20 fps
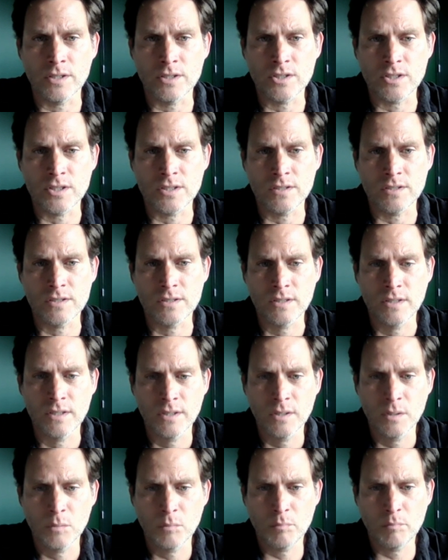And
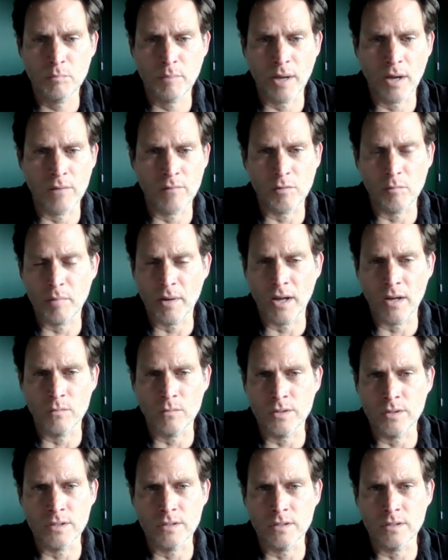she's pound for
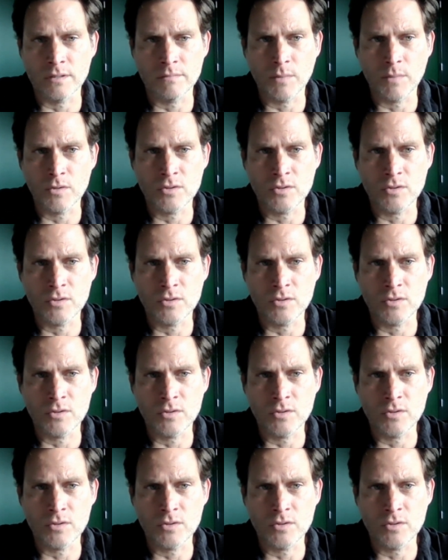pound one of the